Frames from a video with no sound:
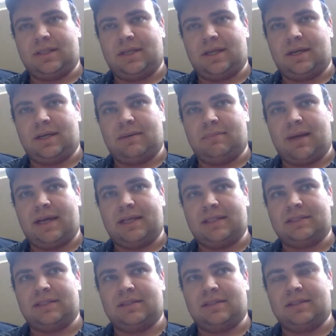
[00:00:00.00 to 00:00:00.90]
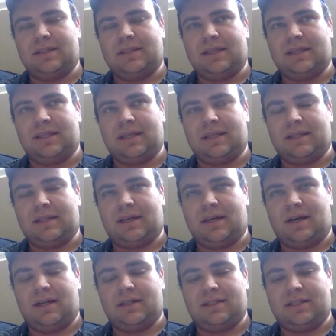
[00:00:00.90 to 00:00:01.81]
I still think like the
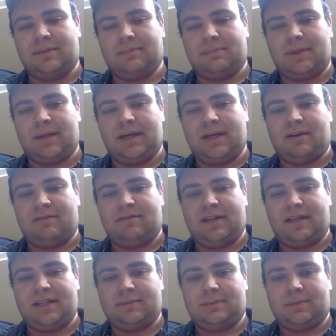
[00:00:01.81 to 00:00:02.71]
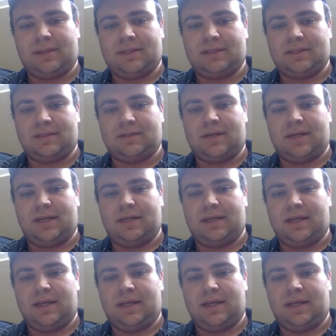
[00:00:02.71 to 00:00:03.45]
content play on Facebook is great.